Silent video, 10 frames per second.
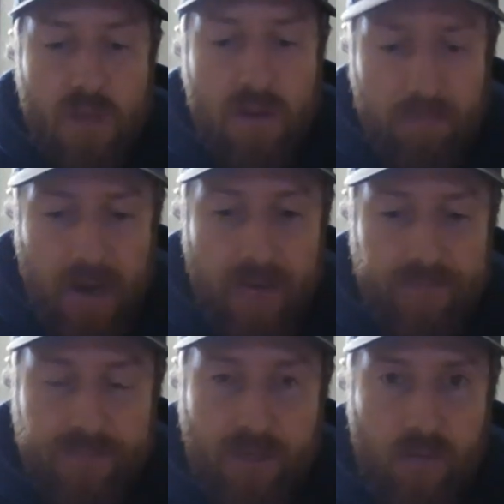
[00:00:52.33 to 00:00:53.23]
But
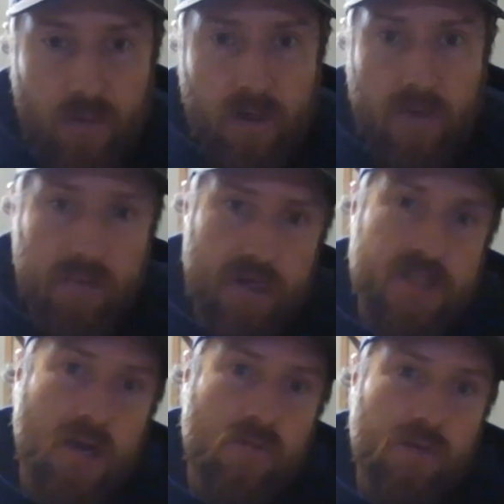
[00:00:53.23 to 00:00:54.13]
we're going to press
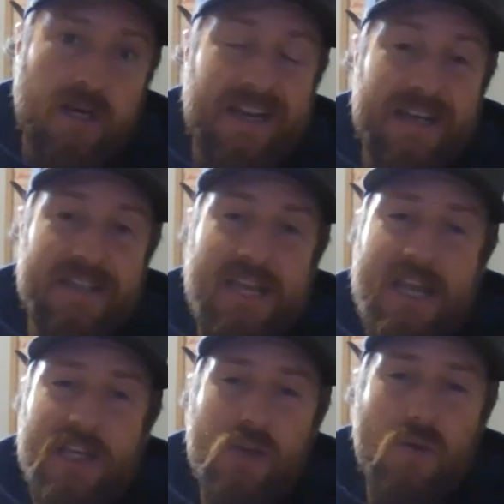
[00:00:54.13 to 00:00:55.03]
on, we're going to
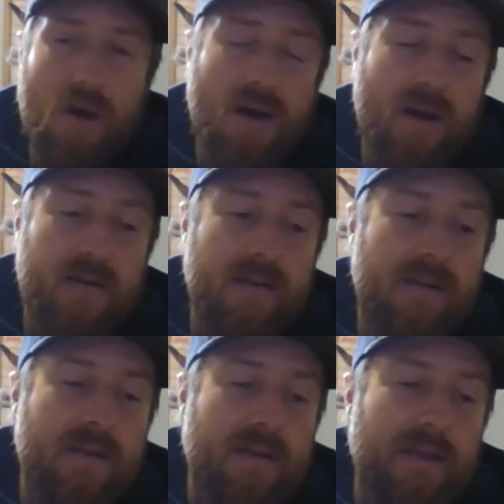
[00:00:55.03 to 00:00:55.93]
continue on,
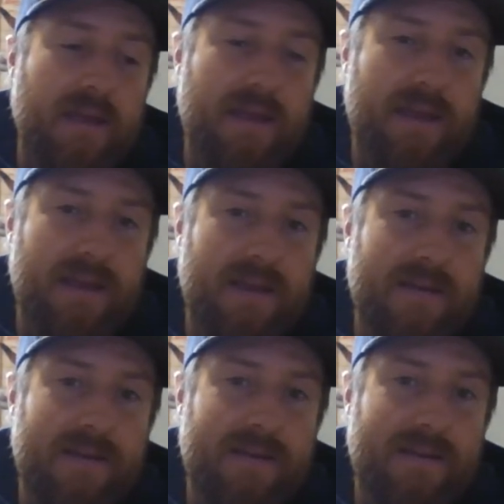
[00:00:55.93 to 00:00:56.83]

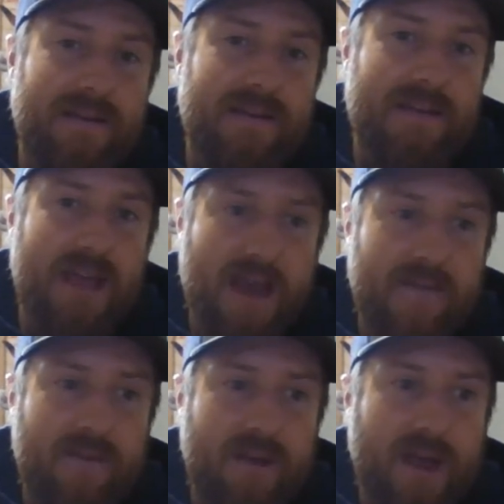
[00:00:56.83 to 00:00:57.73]
and
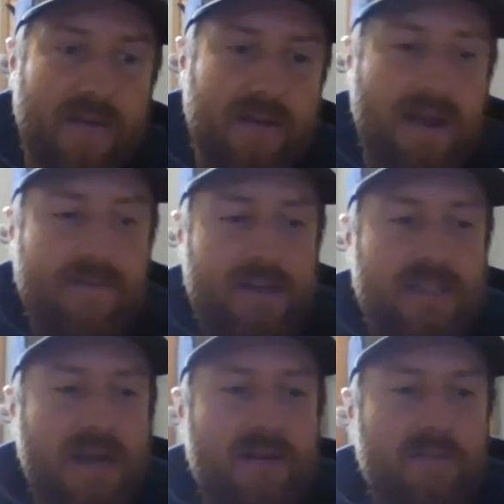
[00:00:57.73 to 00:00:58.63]
I'm kind of
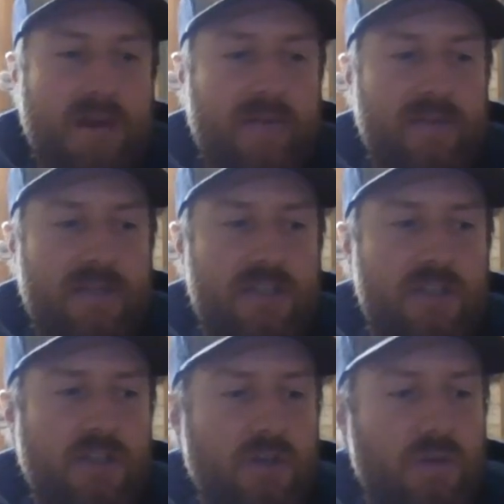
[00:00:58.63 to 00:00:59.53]
excited about this
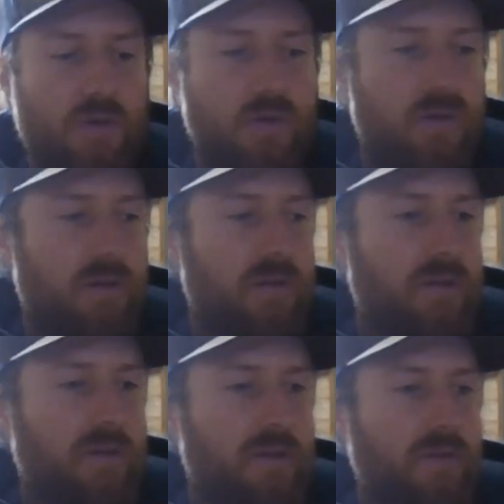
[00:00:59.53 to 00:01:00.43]
new
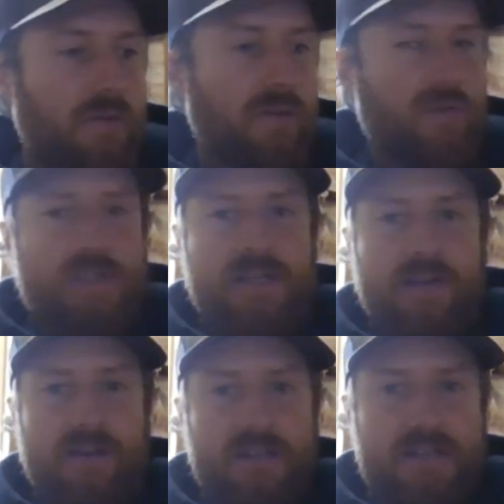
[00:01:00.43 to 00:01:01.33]
little
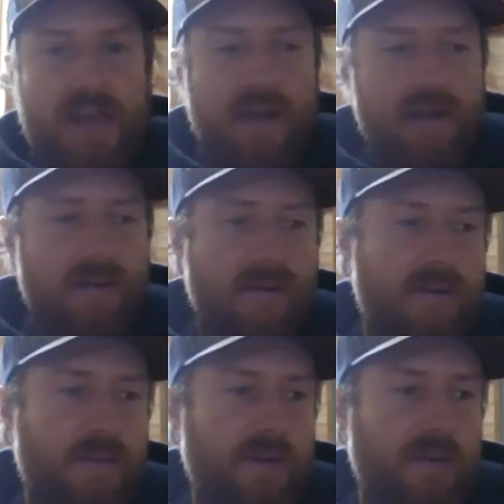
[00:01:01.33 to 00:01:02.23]
series that
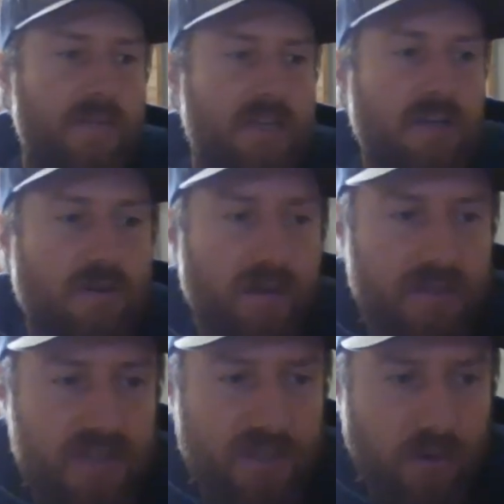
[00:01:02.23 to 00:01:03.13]
I'm going to be doing.
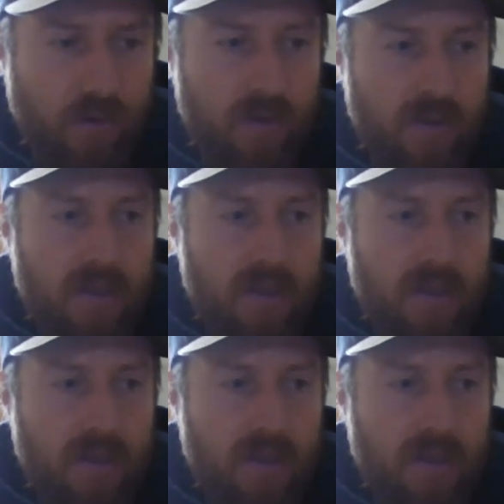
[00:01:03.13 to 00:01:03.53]
So